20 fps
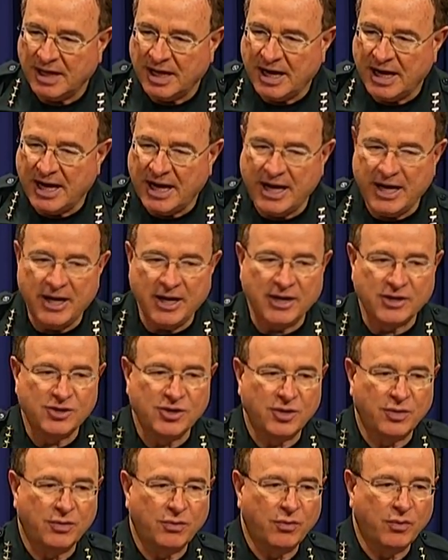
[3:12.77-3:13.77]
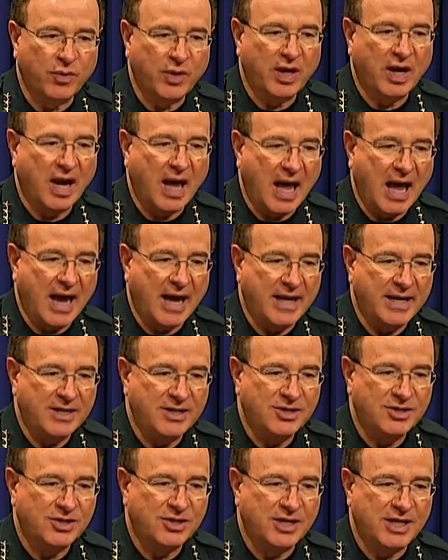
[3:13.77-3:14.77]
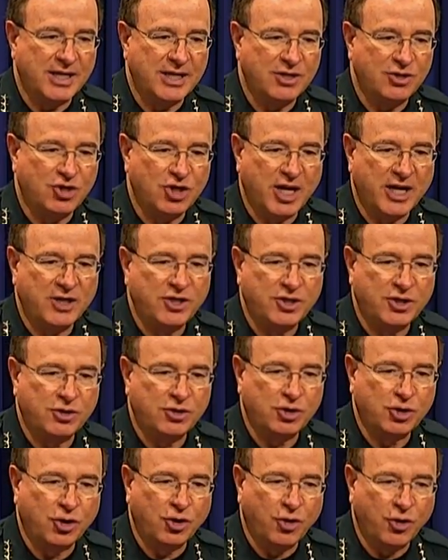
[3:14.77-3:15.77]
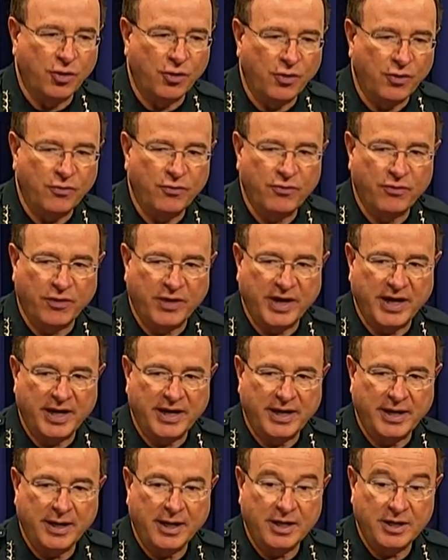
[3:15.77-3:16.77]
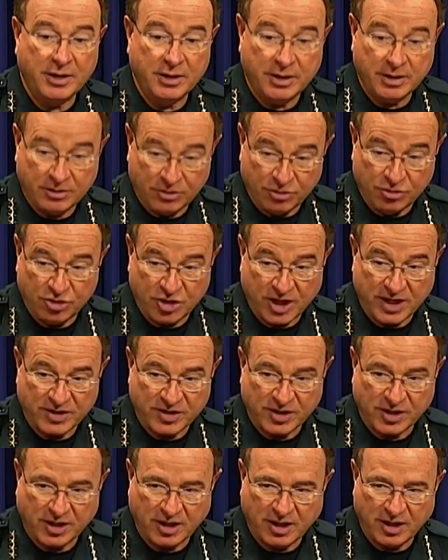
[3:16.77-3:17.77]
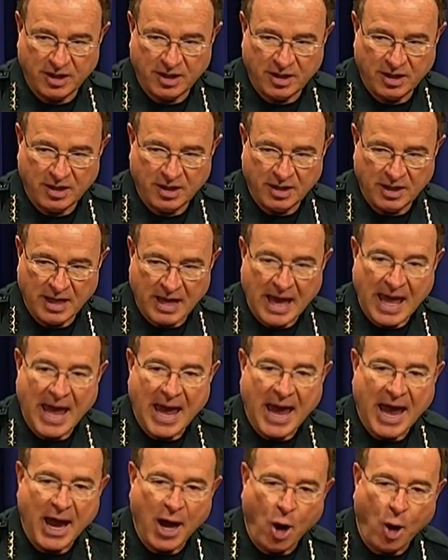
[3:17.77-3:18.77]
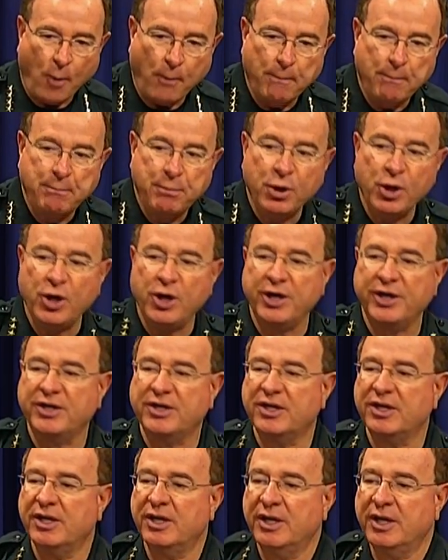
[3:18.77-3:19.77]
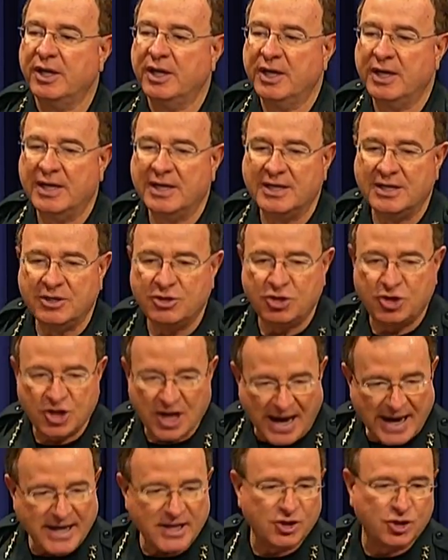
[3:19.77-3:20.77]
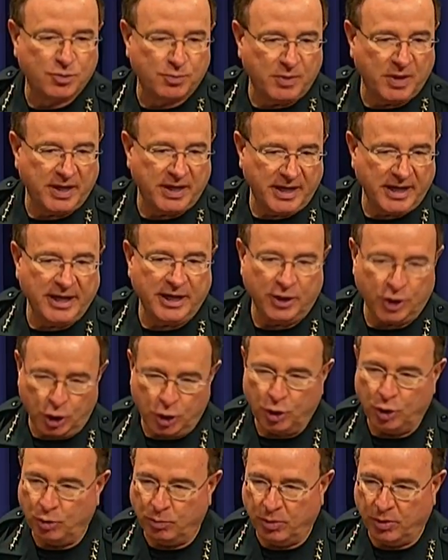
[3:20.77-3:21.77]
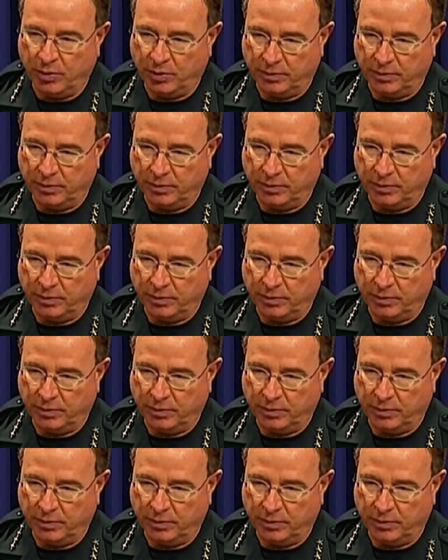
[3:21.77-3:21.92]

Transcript: He doesn't realize that Jason's girlfriend, Jessica, helped put Jasmine in the Uber.